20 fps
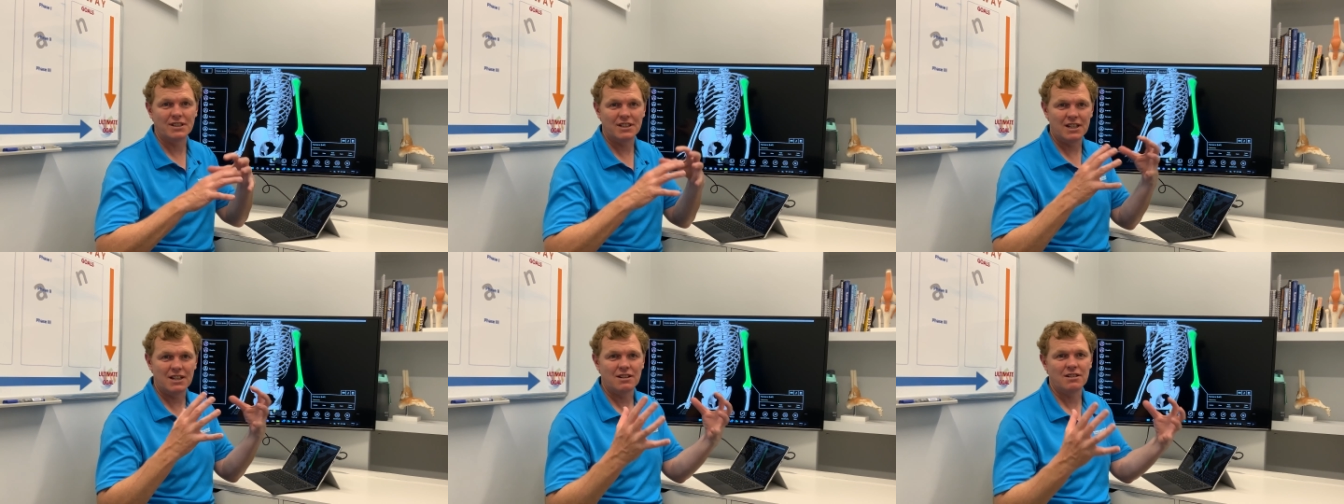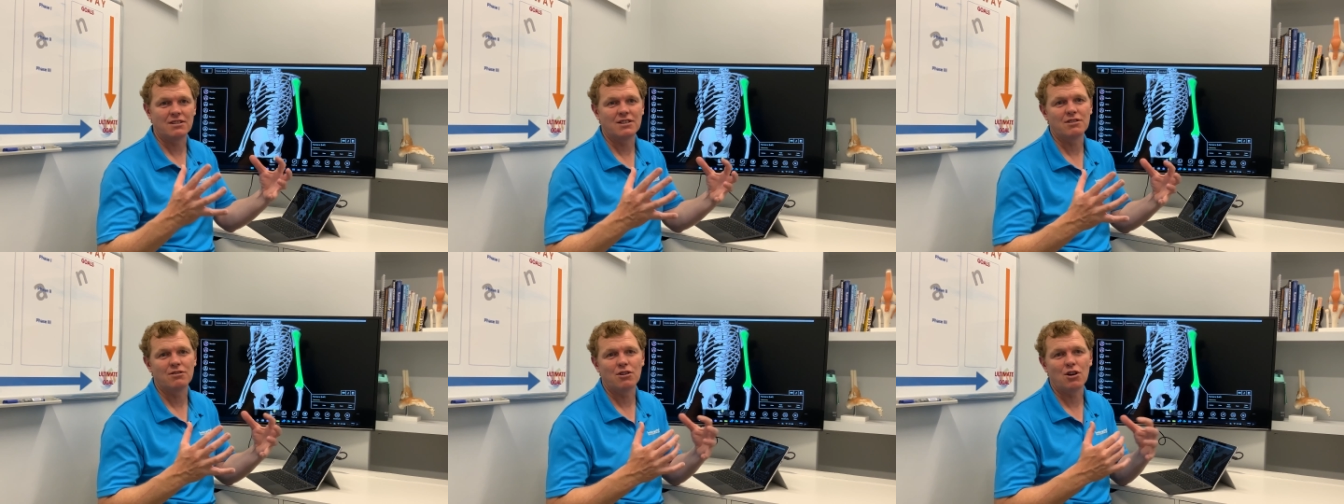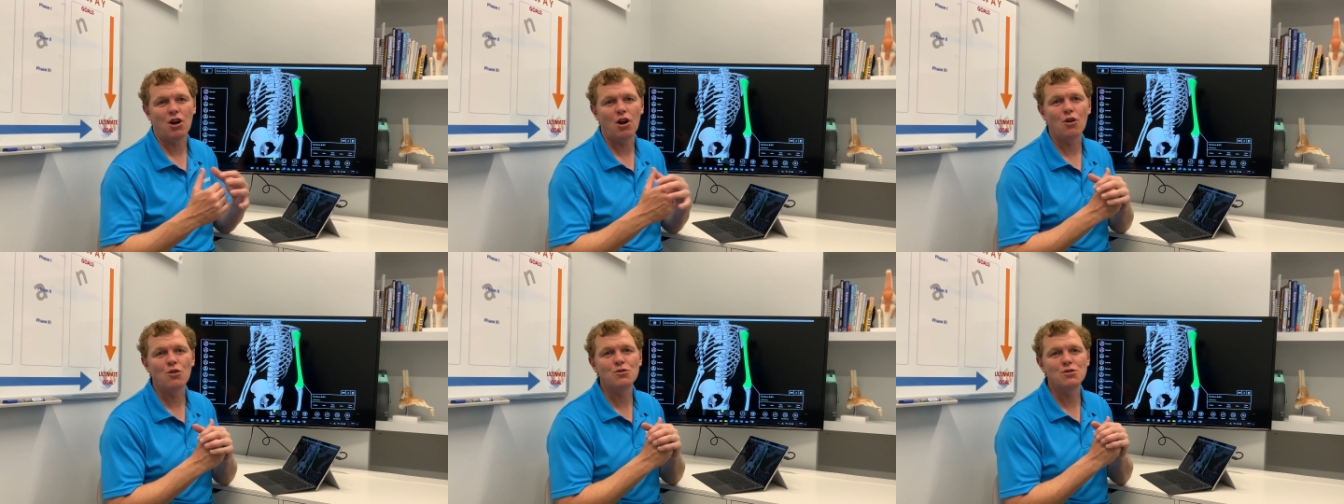There are
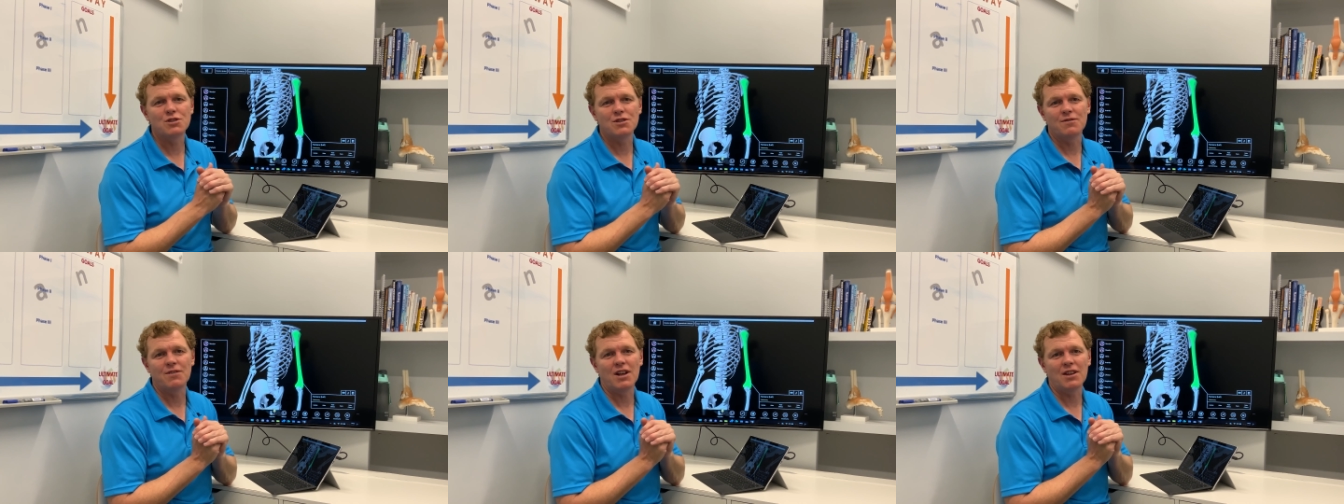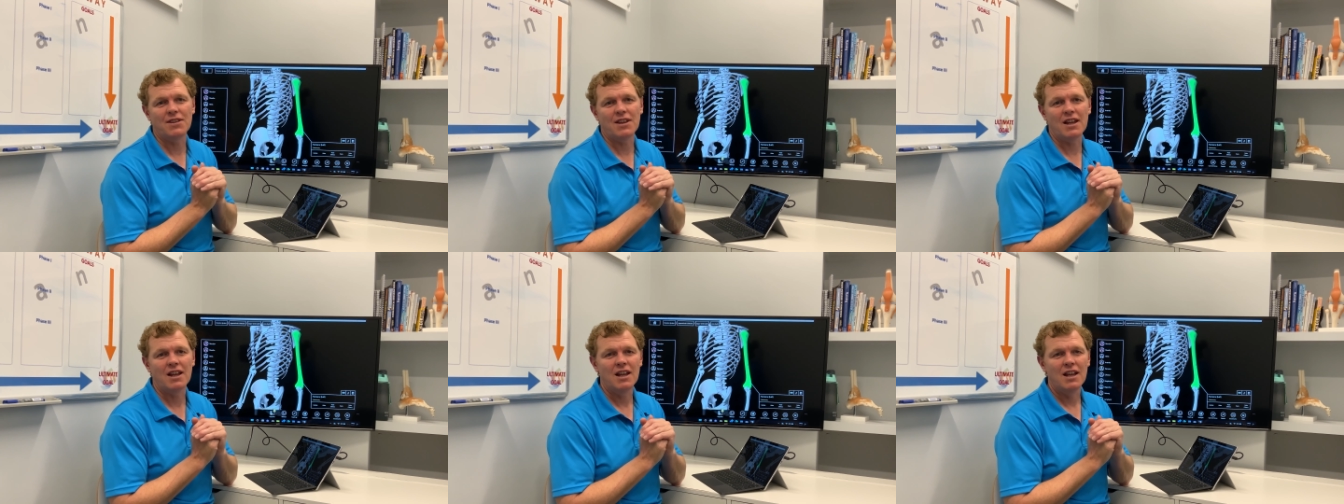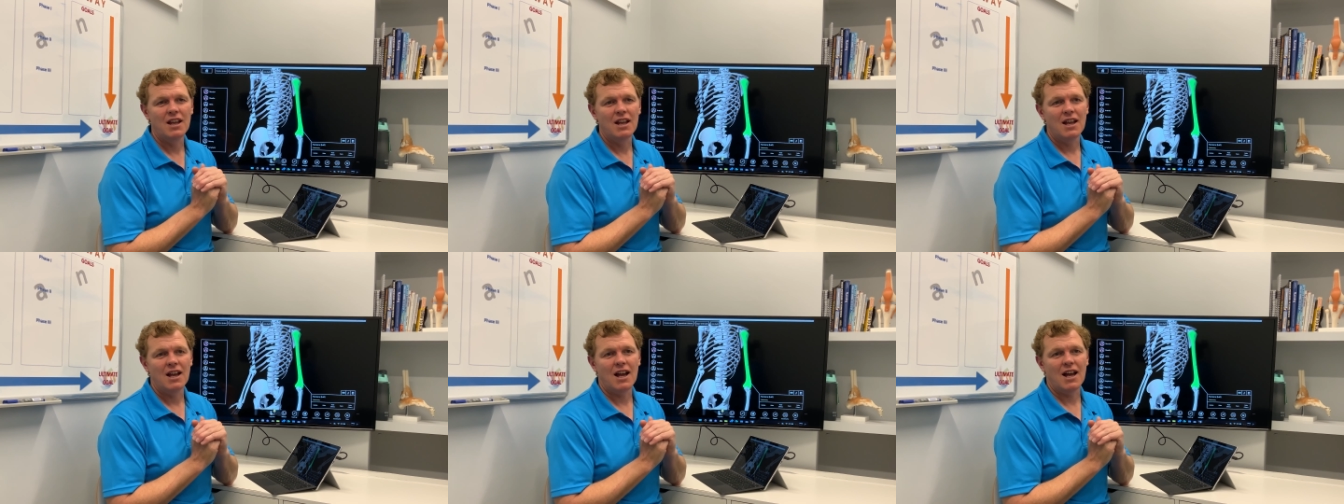a host of other
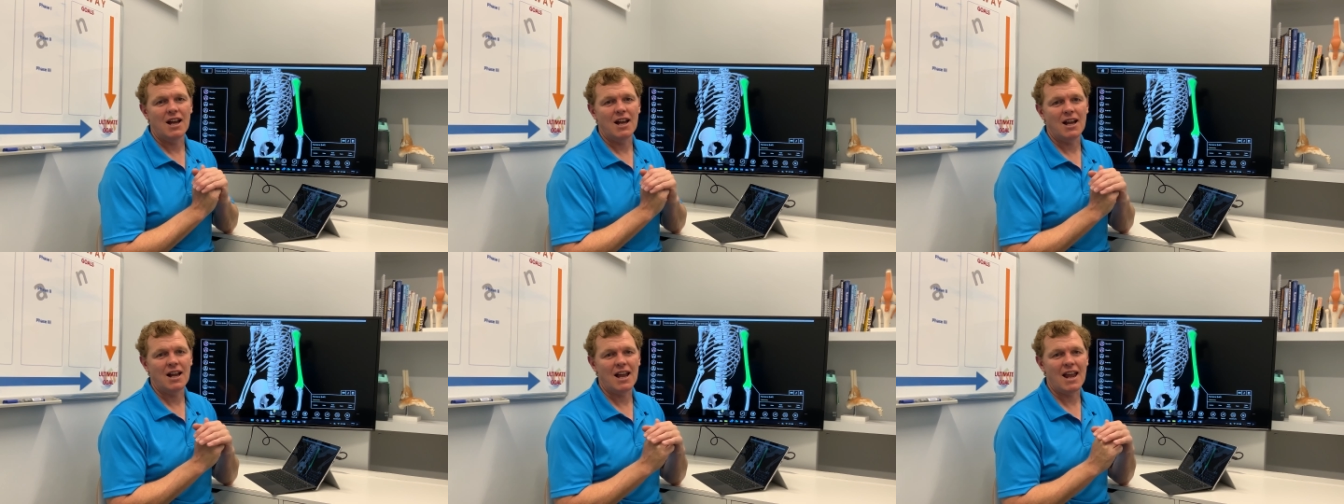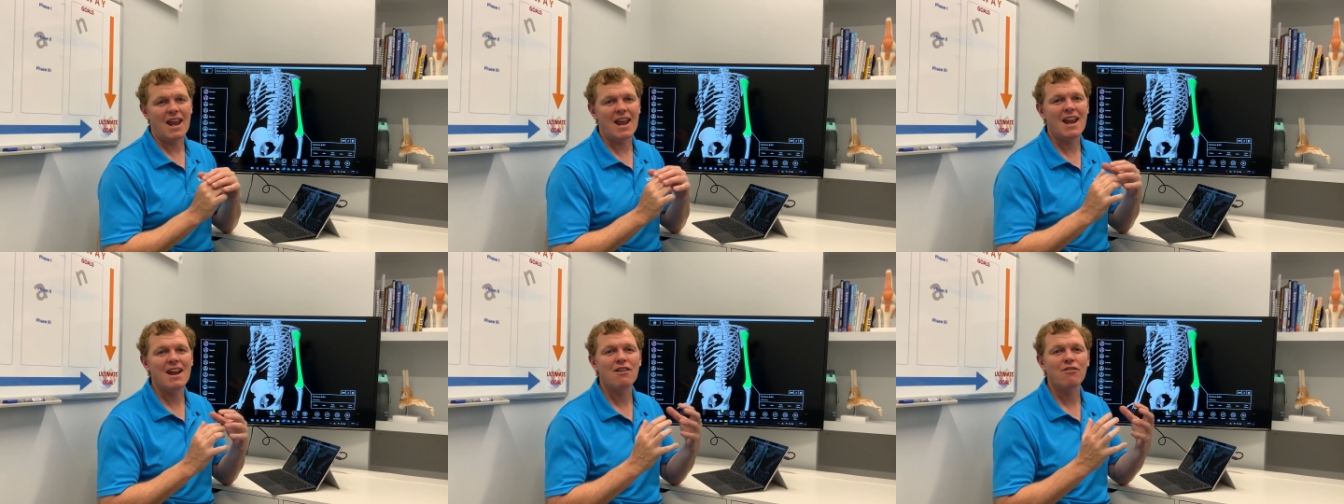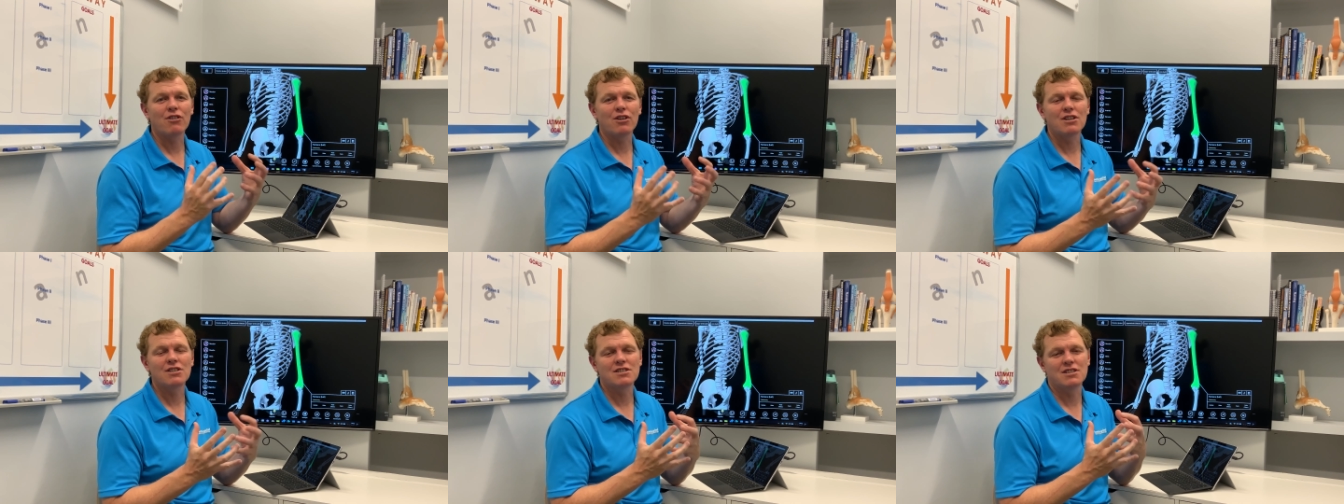
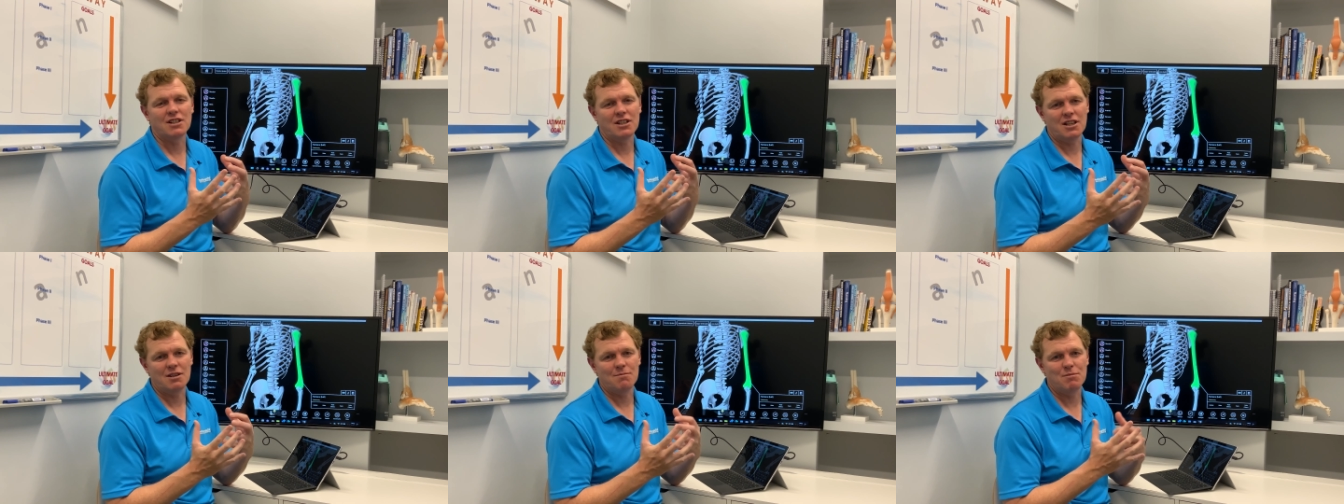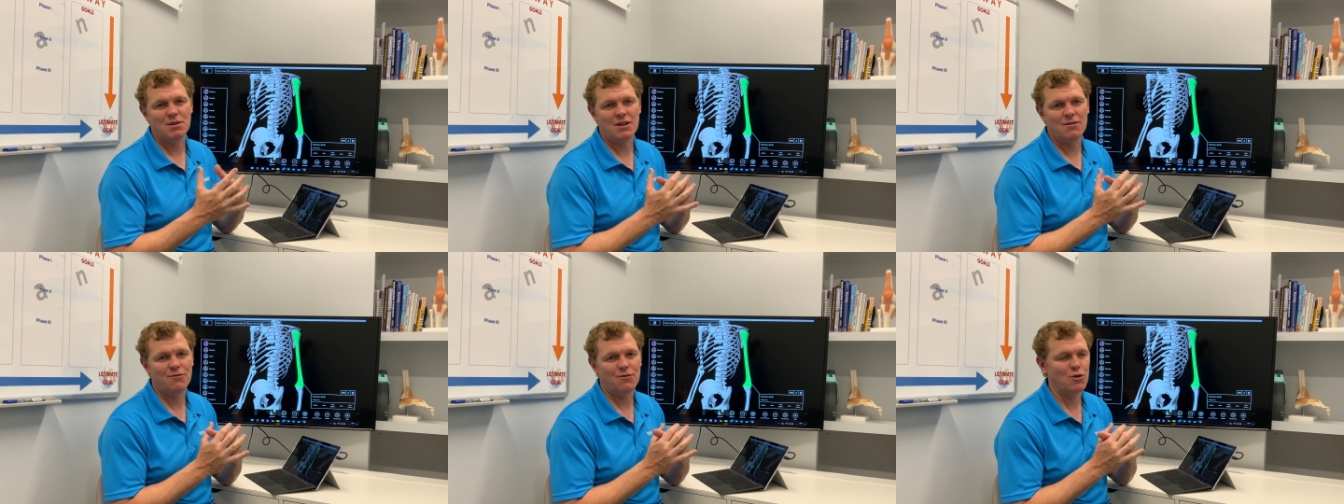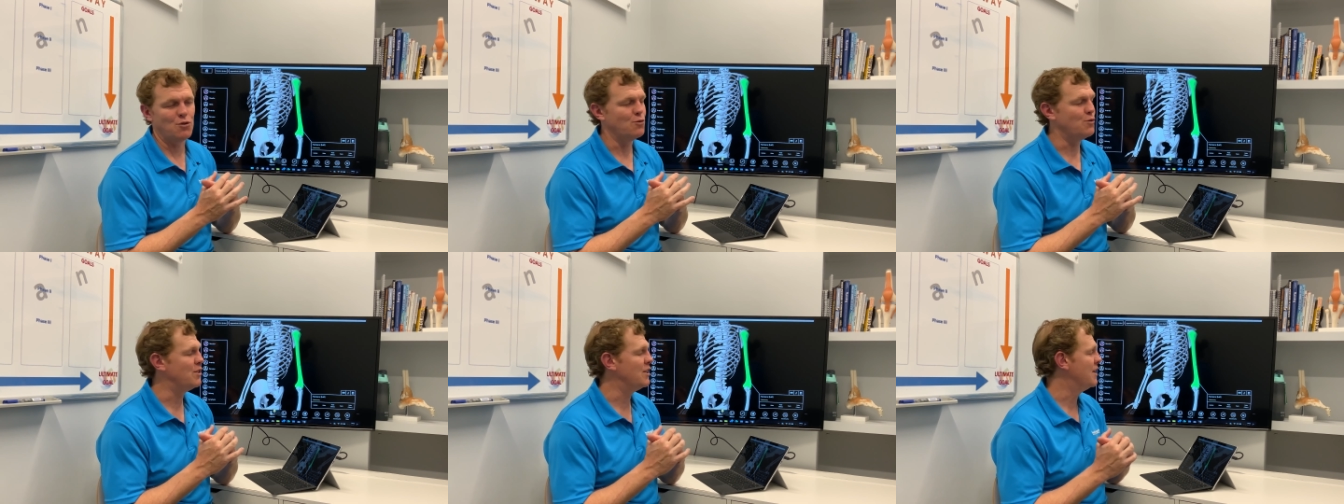areas that can be
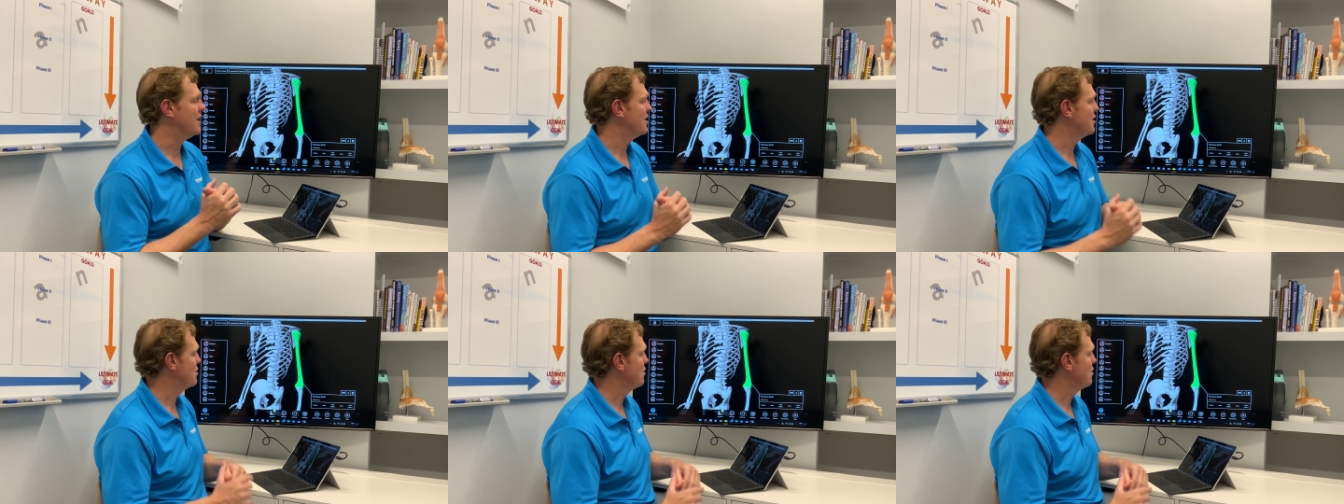involved in it.